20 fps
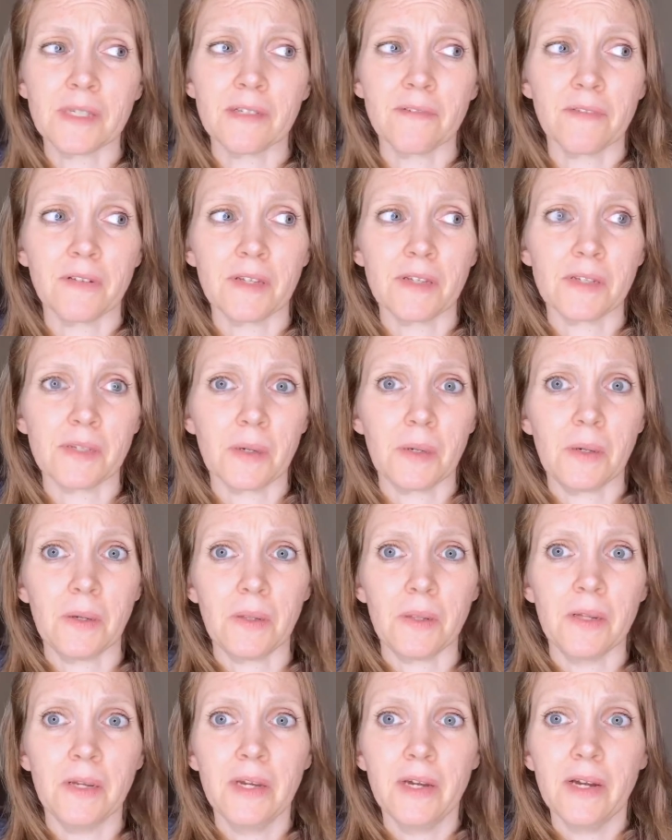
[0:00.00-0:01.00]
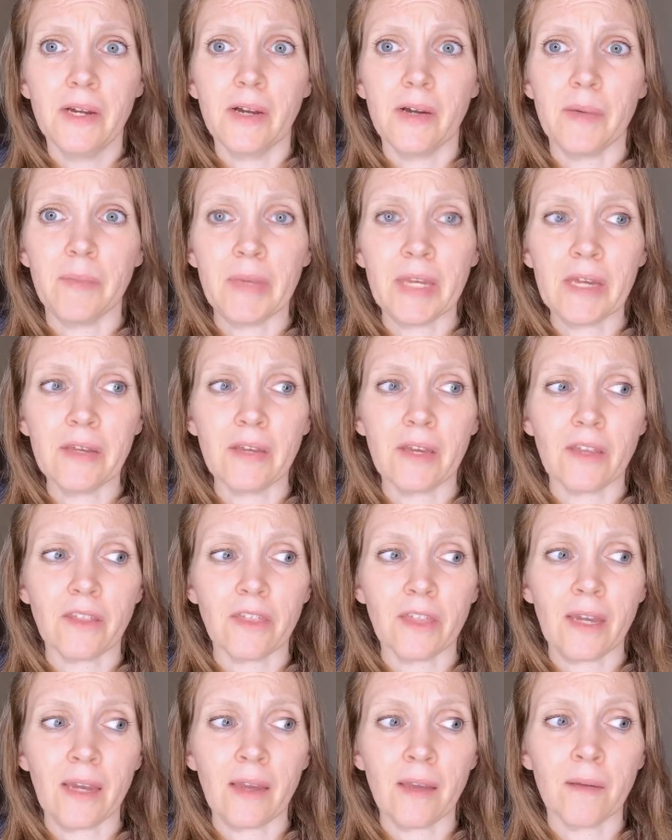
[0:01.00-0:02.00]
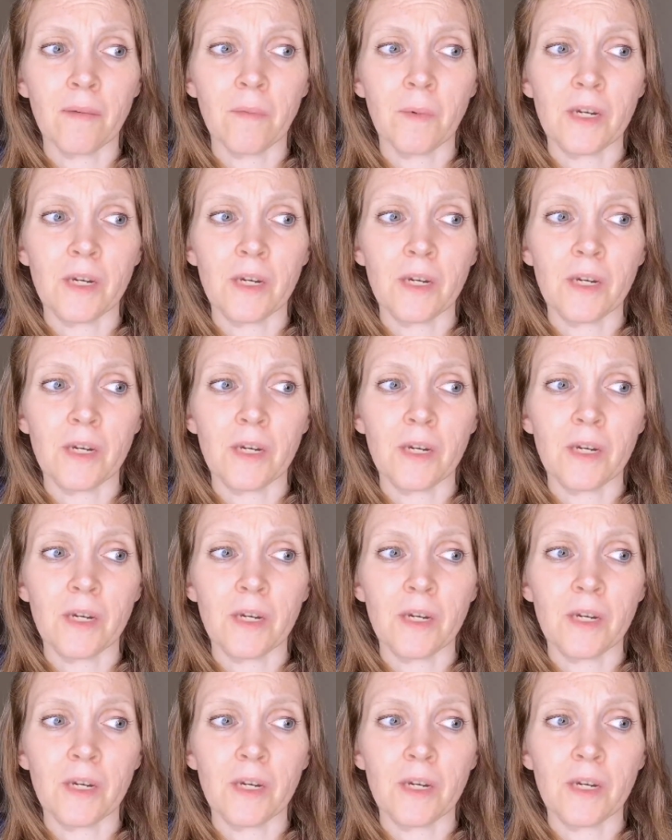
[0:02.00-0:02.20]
for this whole Amelia thing,